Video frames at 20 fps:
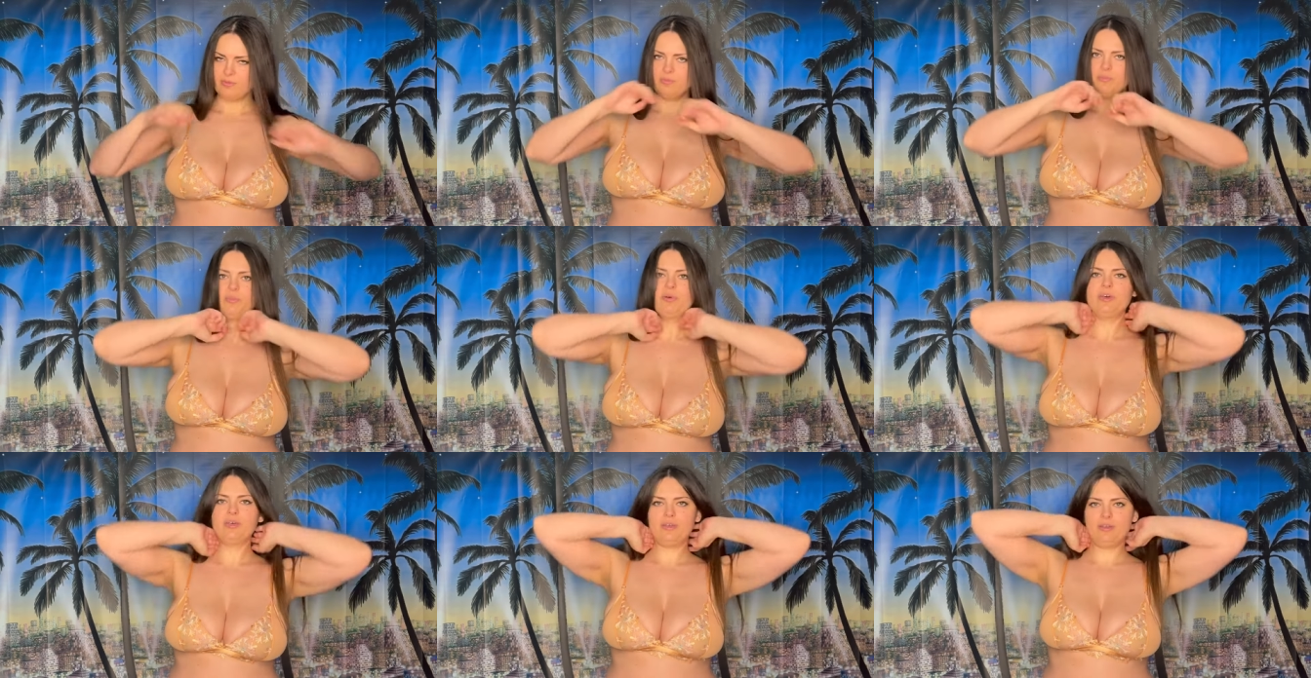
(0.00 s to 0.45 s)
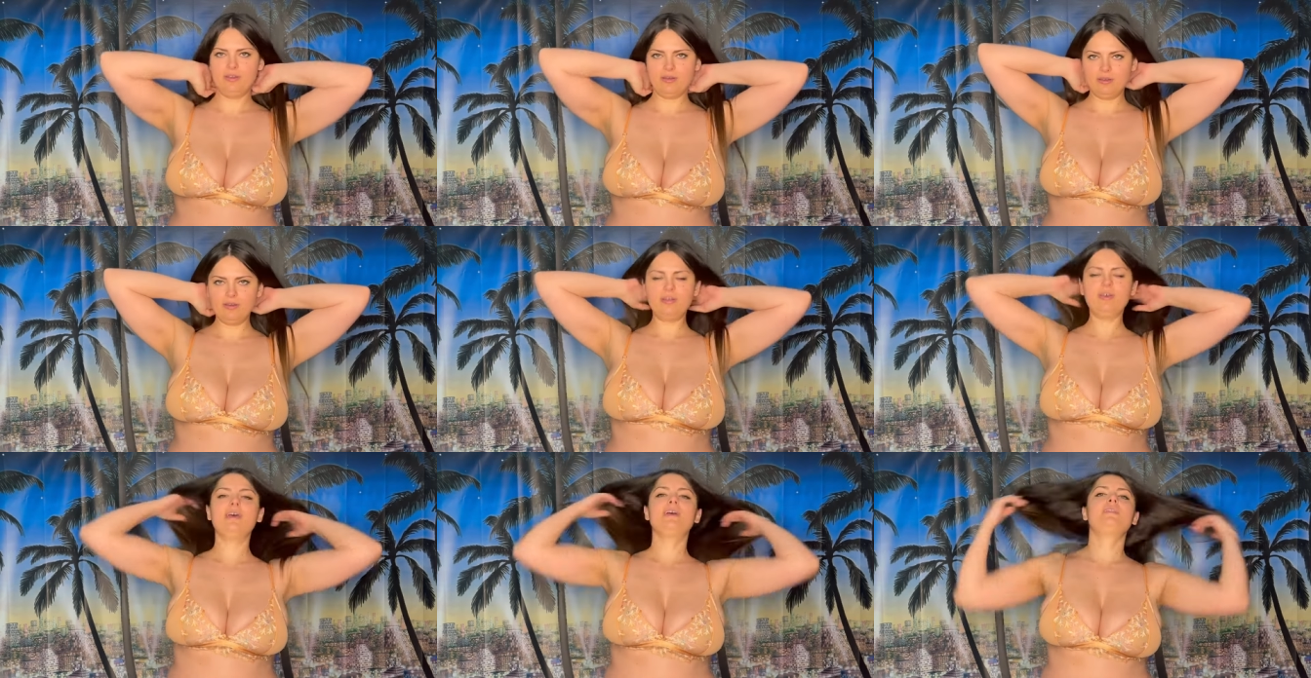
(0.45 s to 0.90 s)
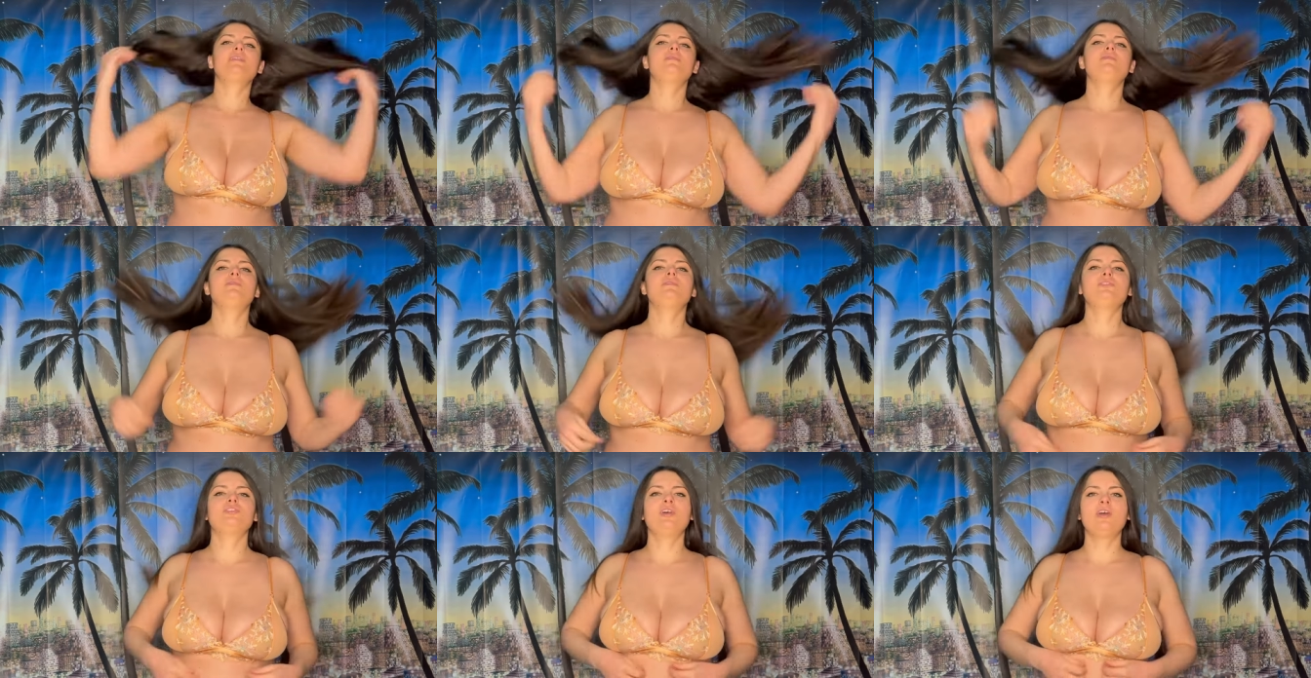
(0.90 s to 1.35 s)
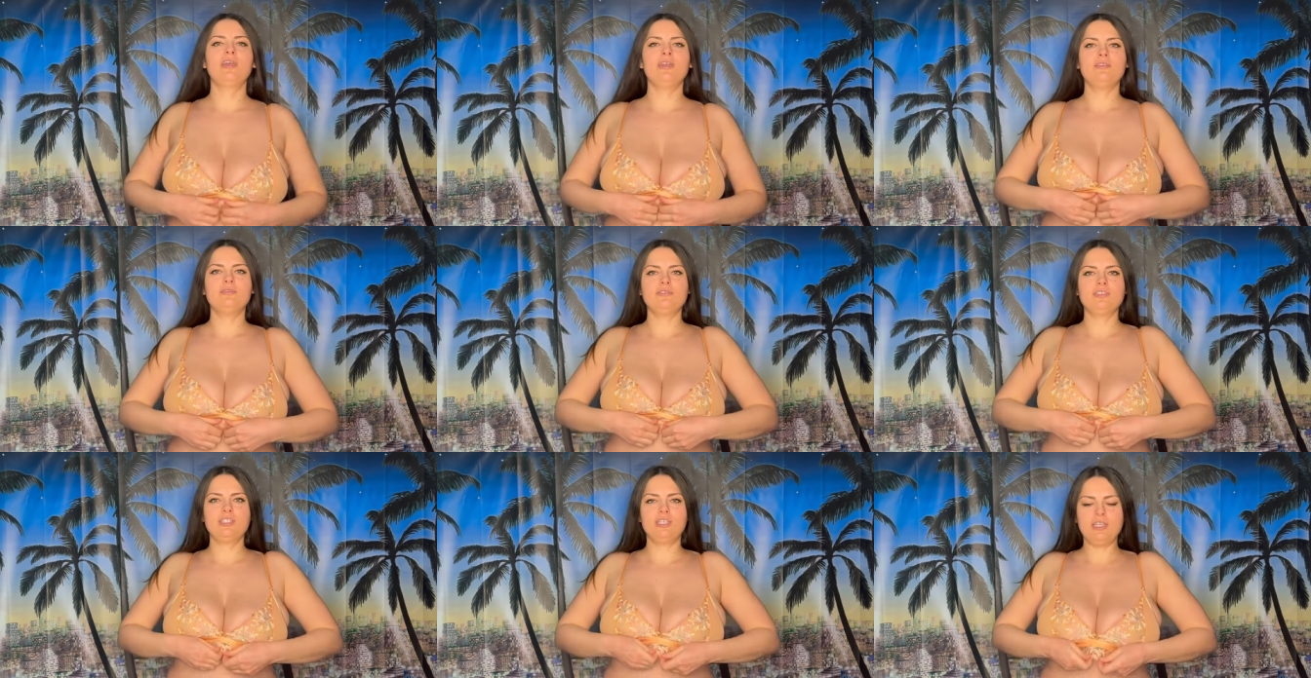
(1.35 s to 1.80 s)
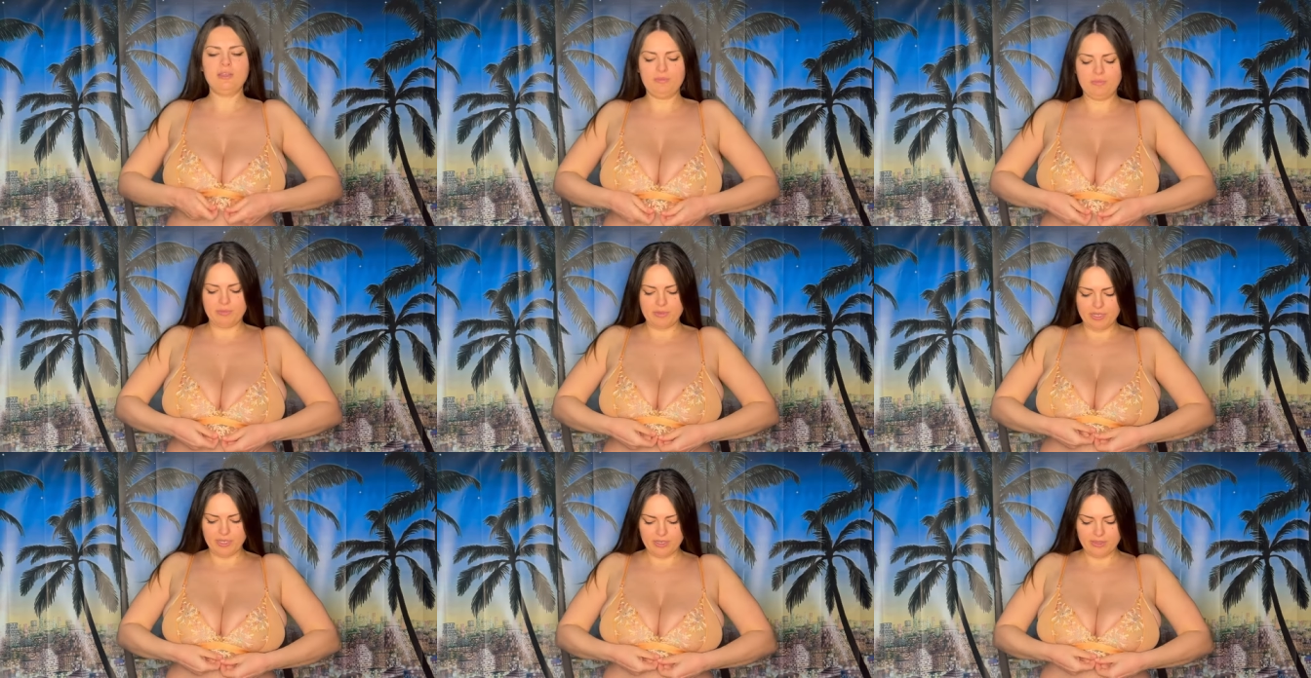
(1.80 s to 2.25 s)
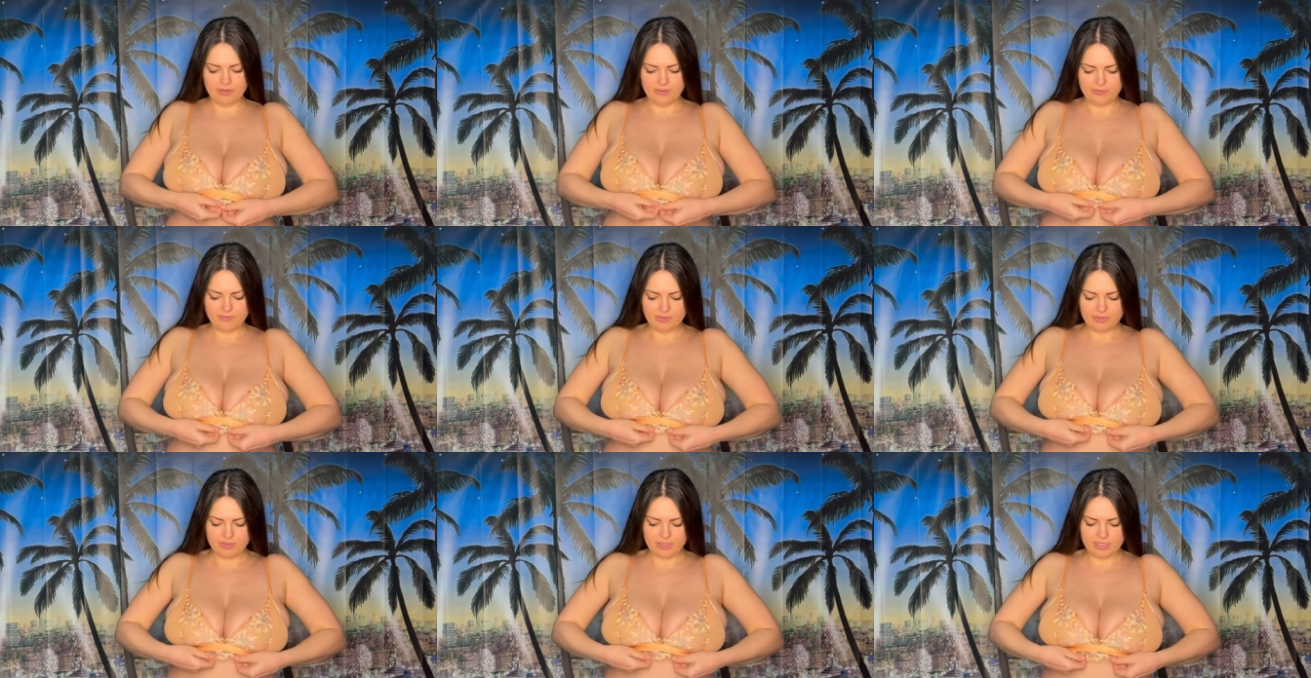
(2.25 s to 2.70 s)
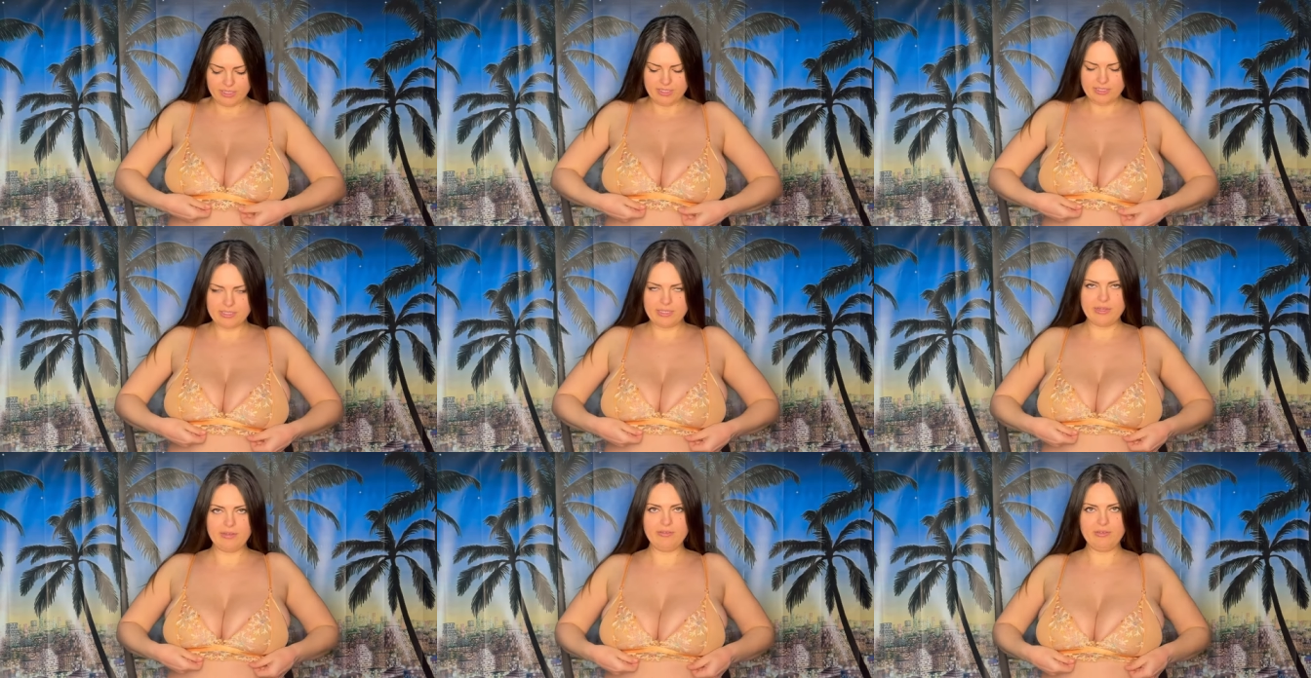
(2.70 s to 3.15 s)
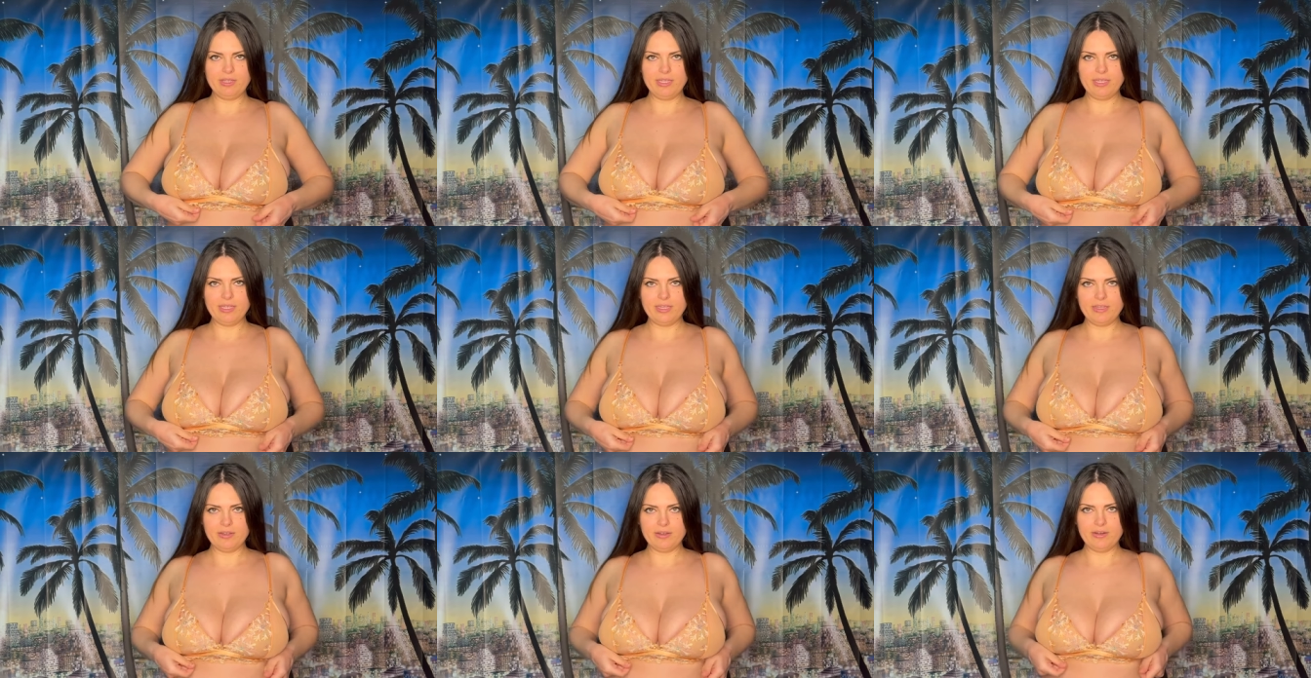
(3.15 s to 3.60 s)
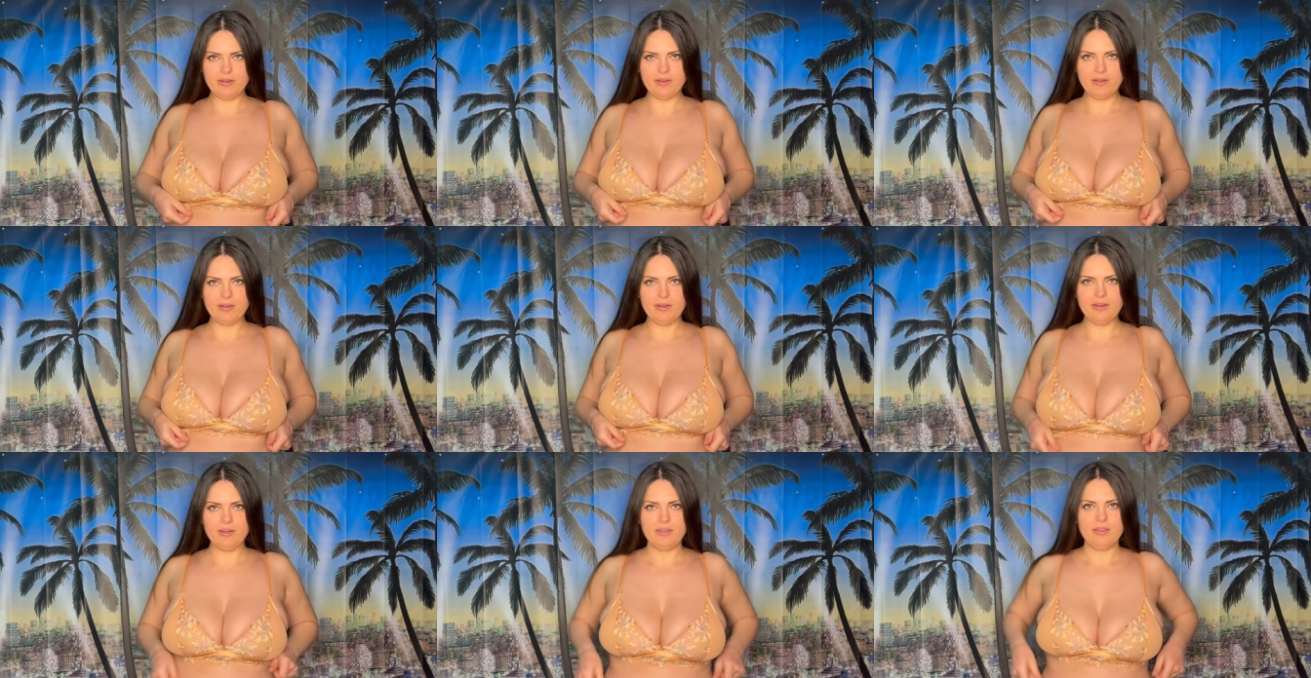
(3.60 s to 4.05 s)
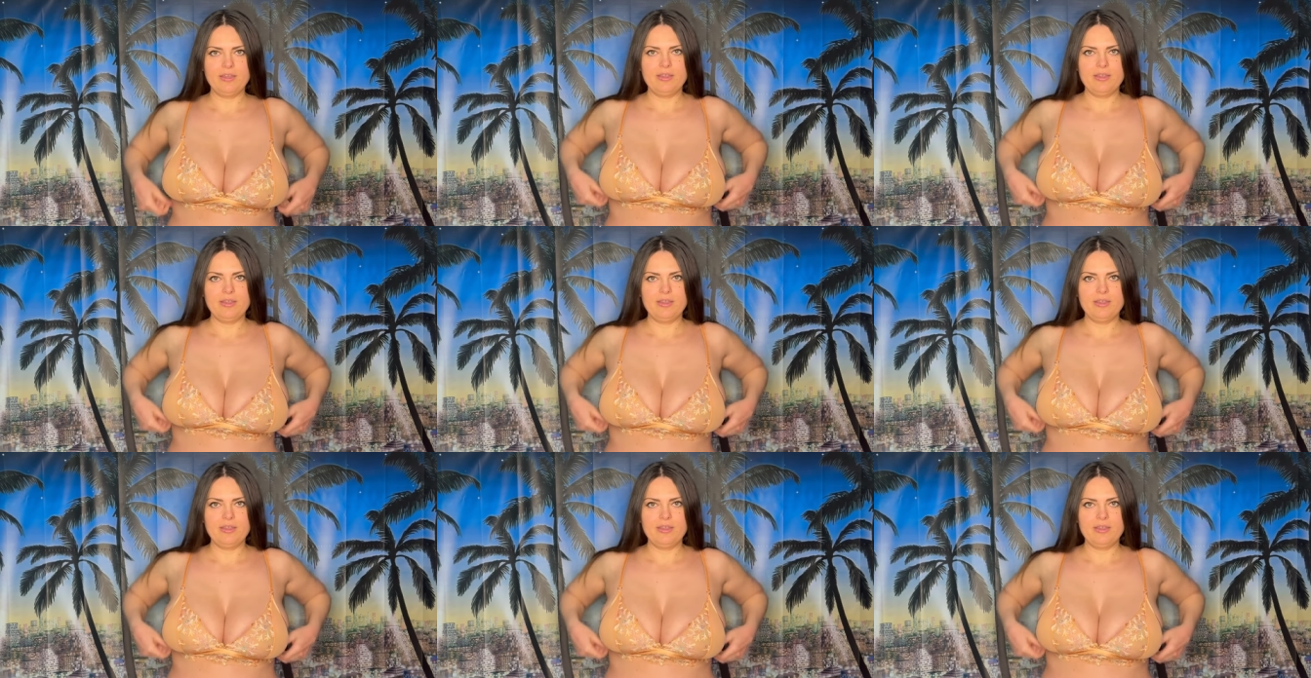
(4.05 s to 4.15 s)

But I love the triangle shape. I love the lace down here.